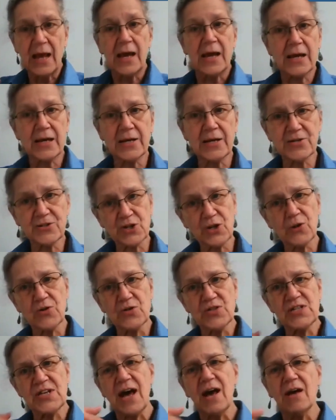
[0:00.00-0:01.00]
And it
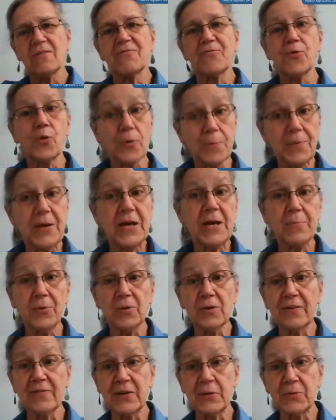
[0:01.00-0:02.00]
turns out for
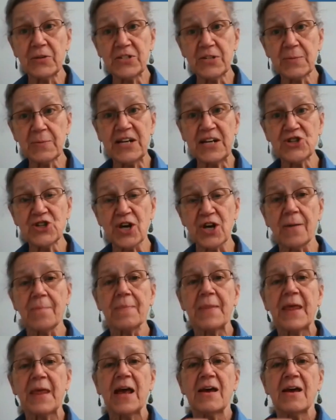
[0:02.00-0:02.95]
people living with dementia,